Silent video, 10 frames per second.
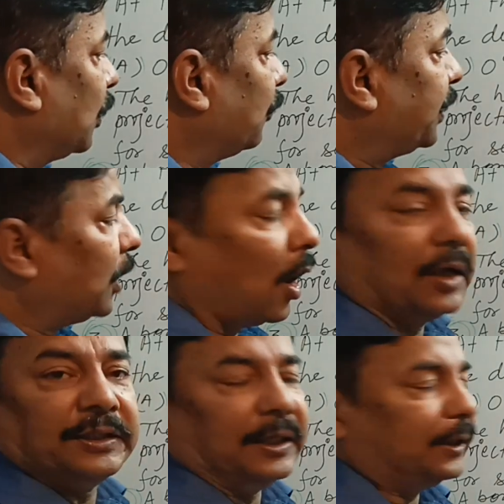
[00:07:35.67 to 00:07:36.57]
with the
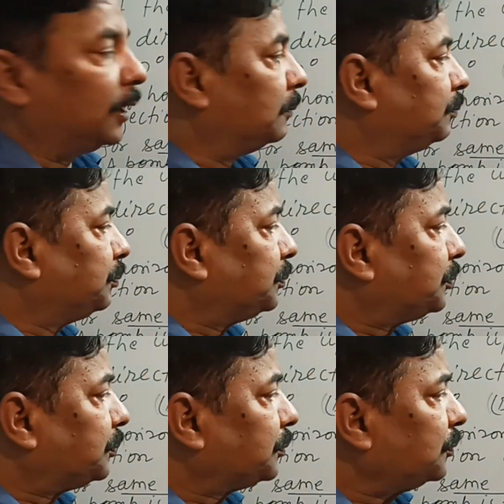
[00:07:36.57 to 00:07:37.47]
horizontal.
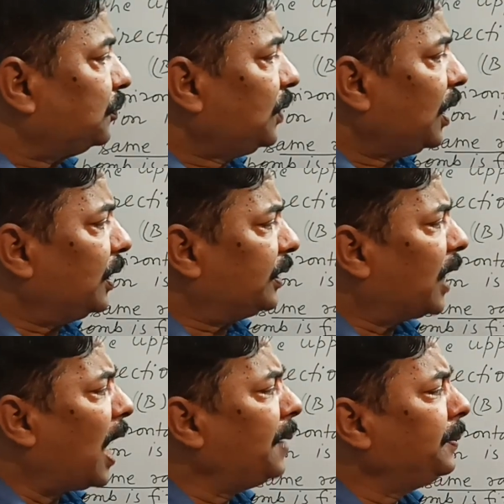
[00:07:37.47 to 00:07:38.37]

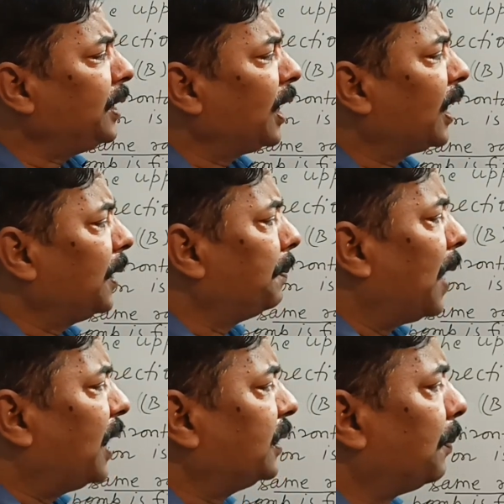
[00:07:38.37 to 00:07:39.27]
Time taken
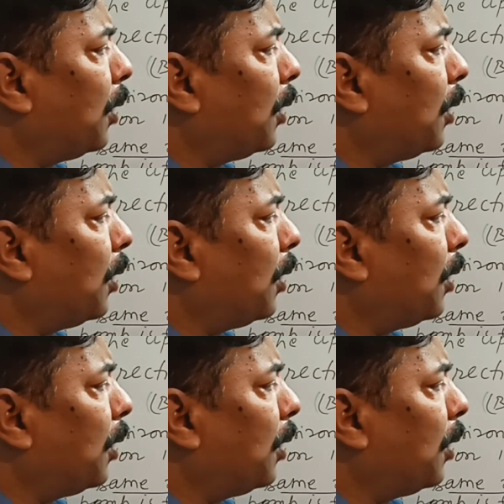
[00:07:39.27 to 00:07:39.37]
by the